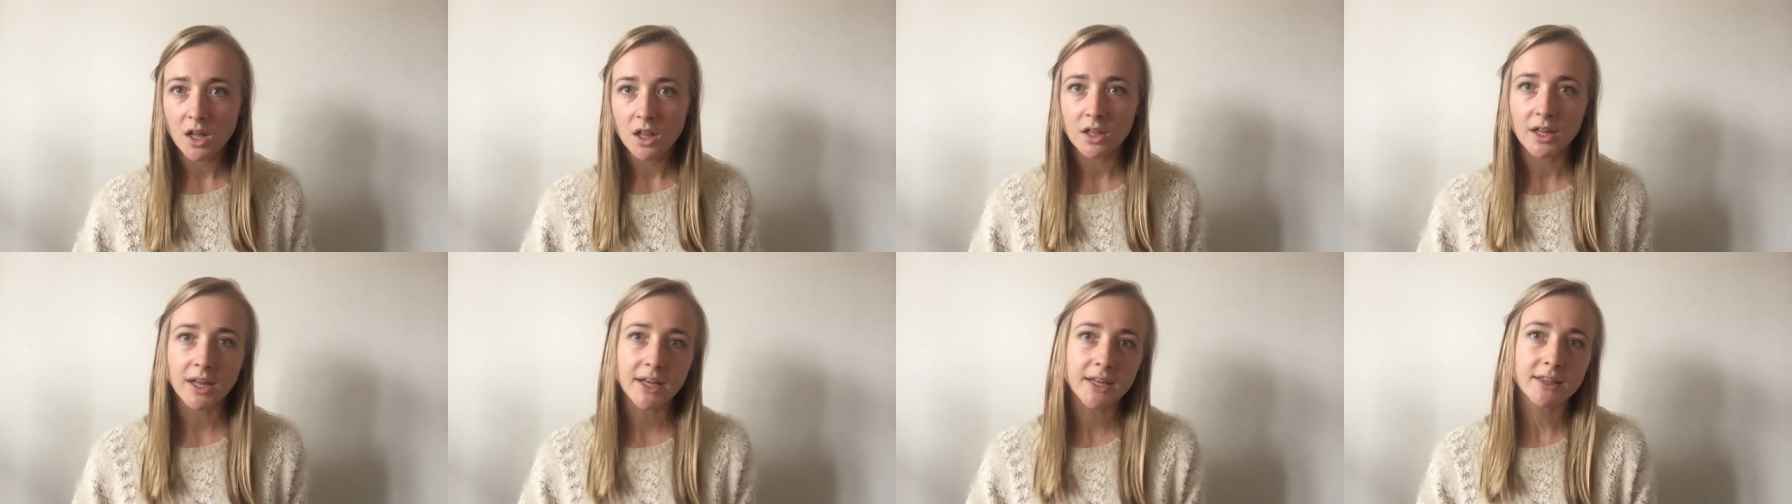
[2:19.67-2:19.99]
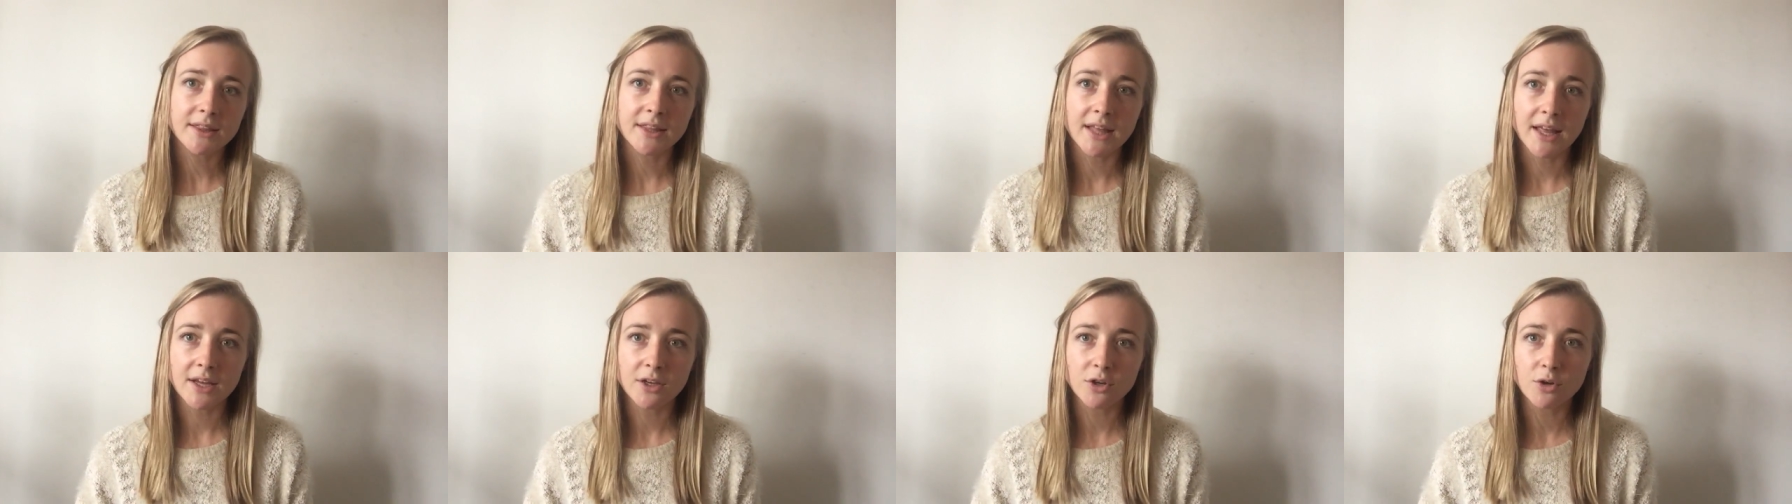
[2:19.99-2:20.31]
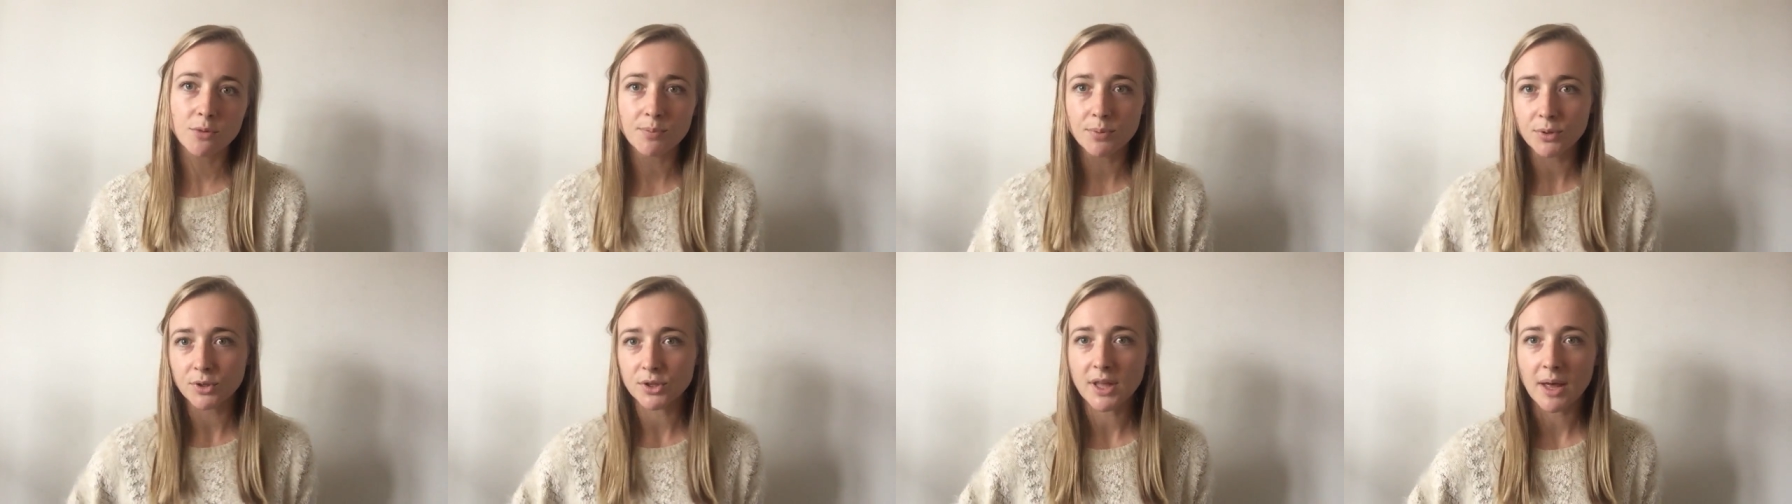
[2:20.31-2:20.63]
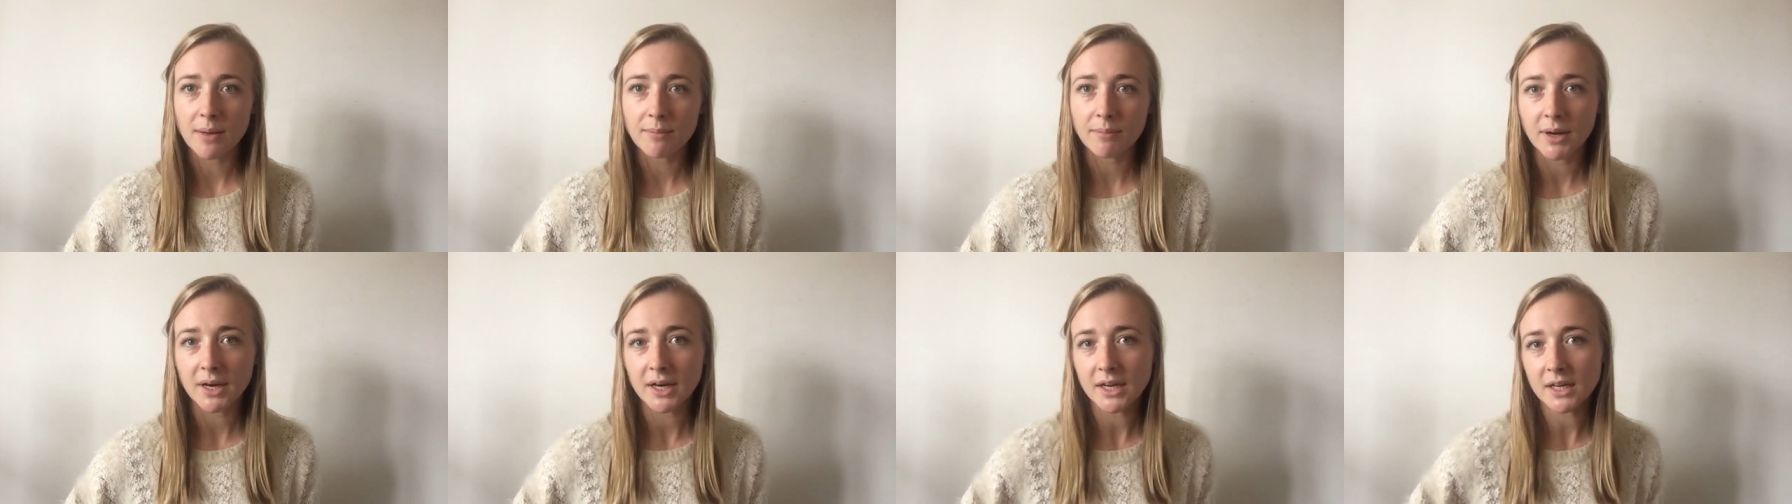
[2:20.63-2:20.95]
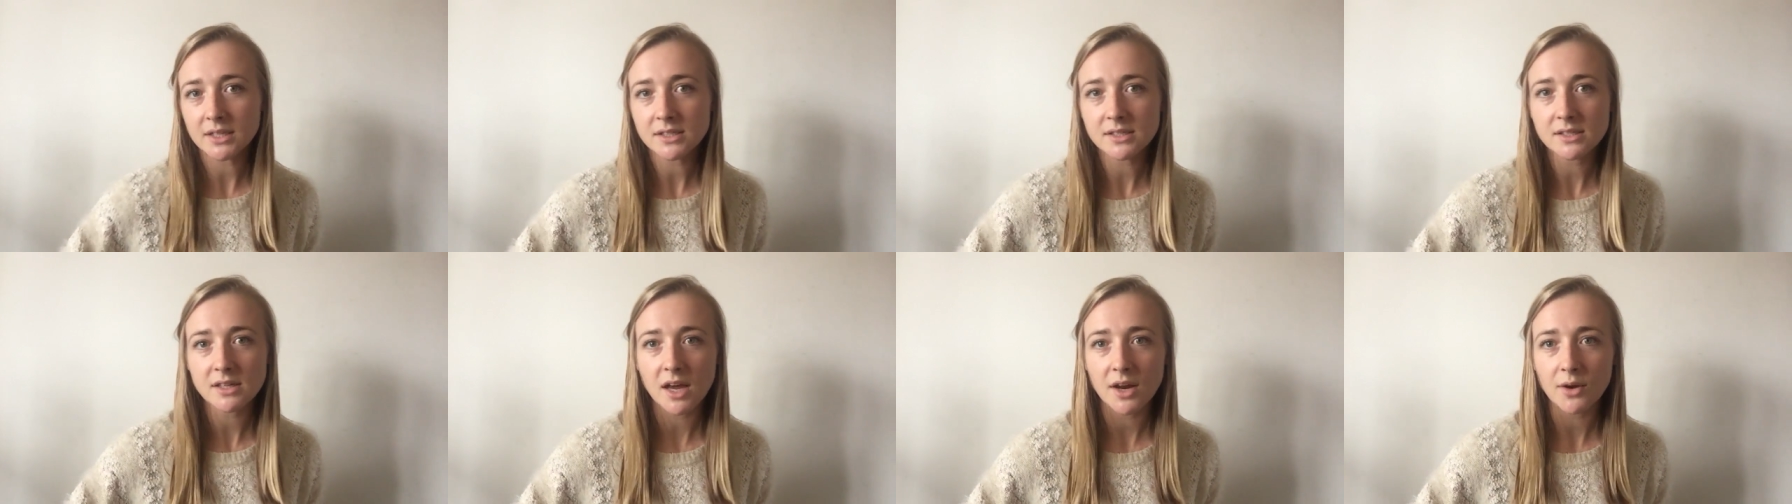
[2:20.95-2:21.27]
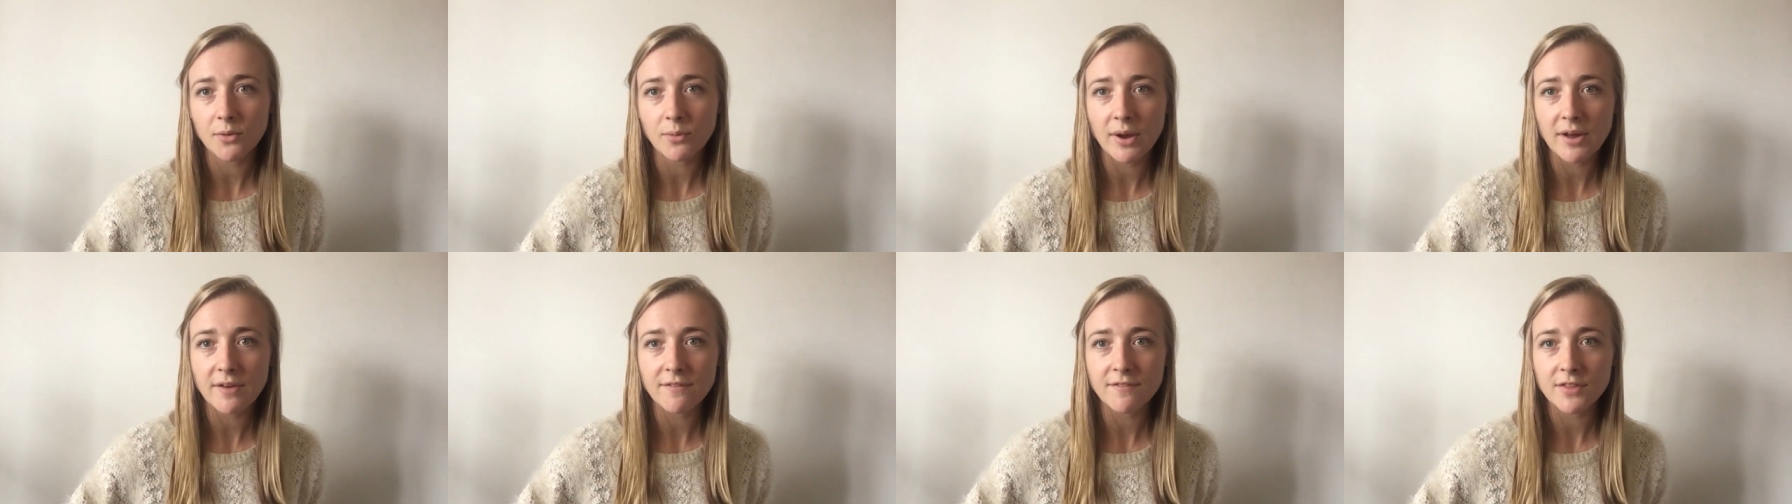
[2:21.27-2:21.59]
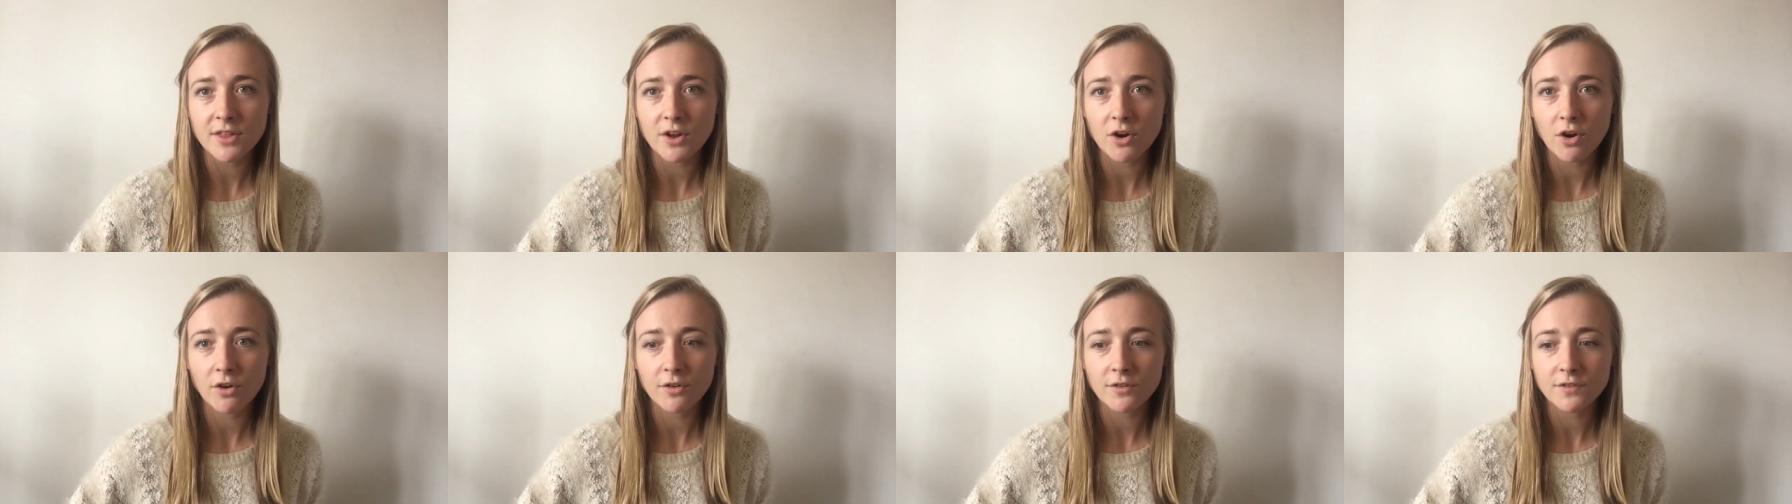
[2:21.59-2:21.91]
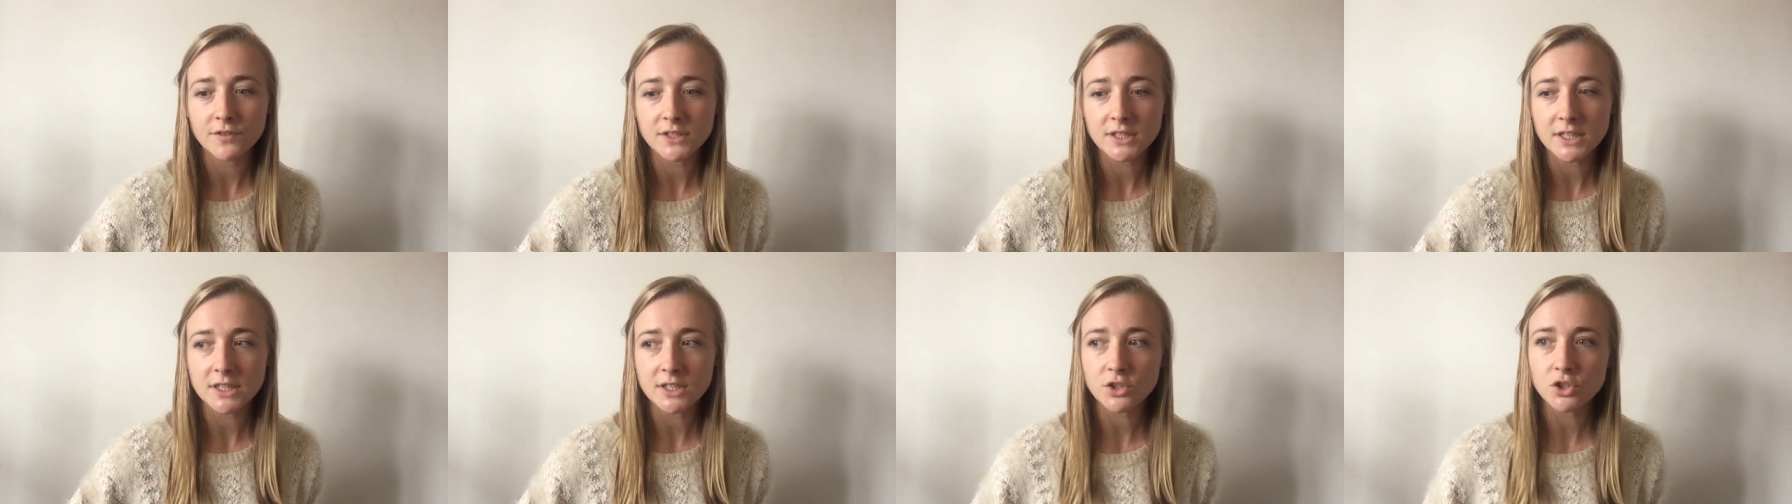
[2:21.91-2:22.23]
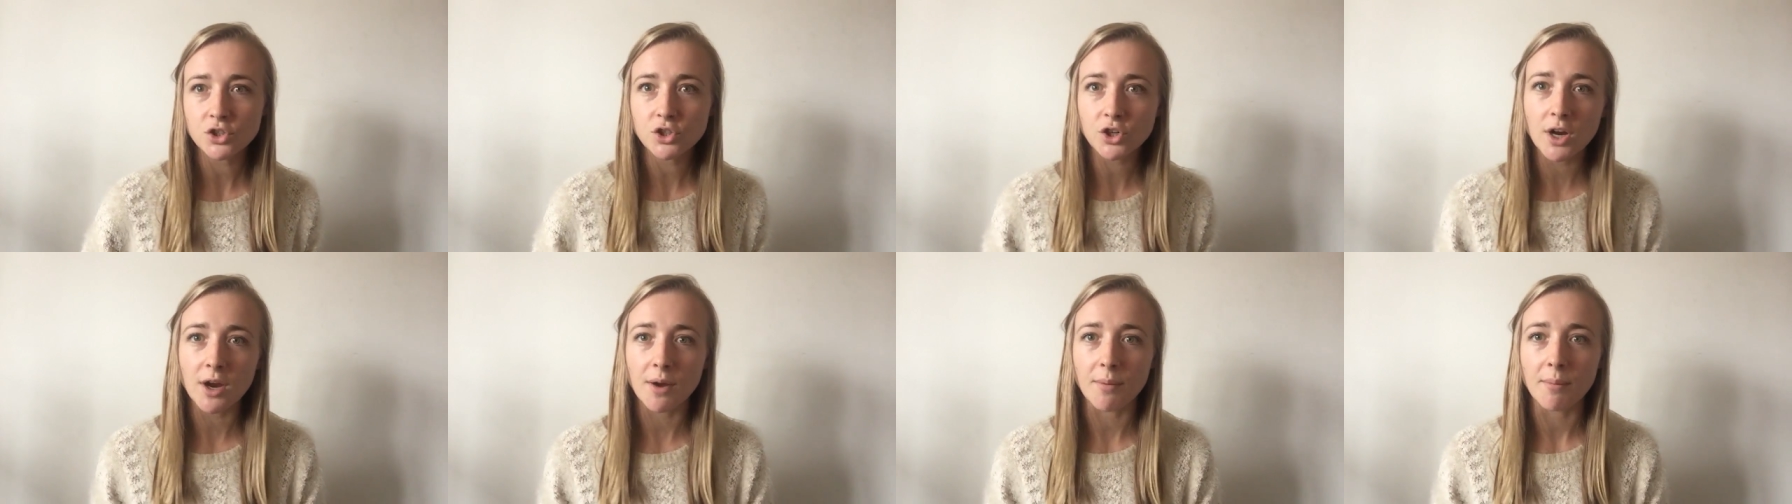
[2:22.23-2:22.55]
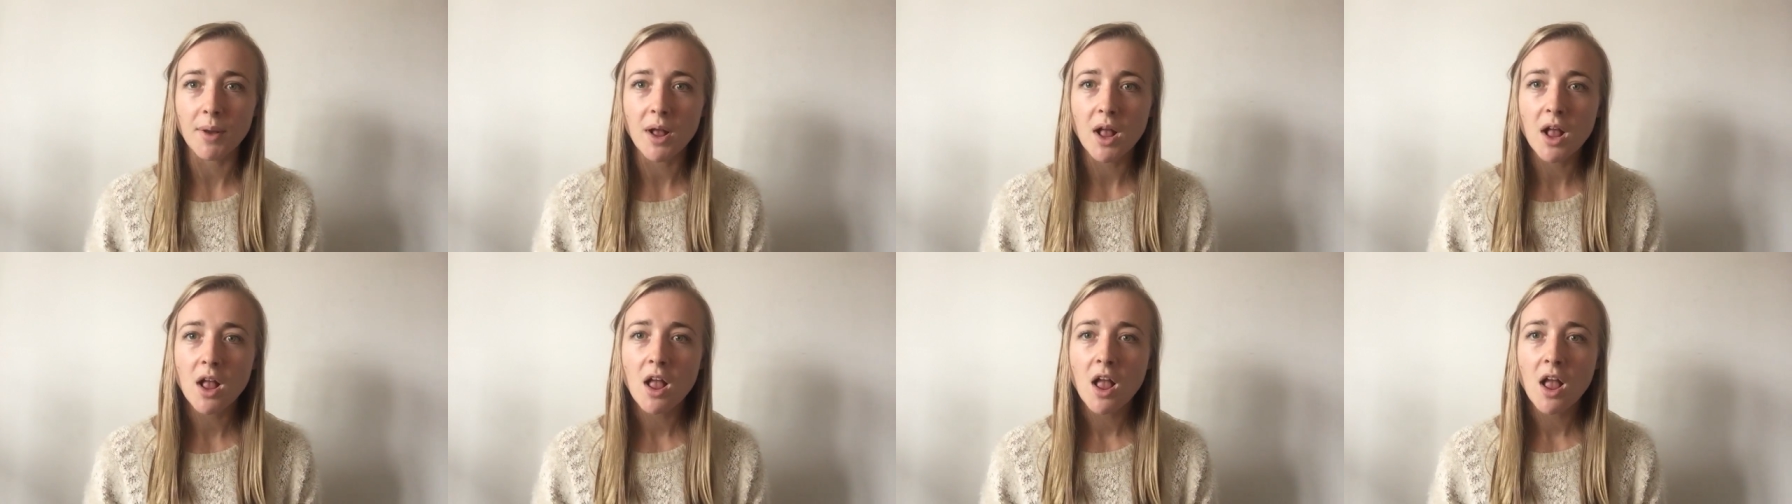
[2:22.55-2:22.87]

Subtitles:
like they could put that money aside away for their overseas trip.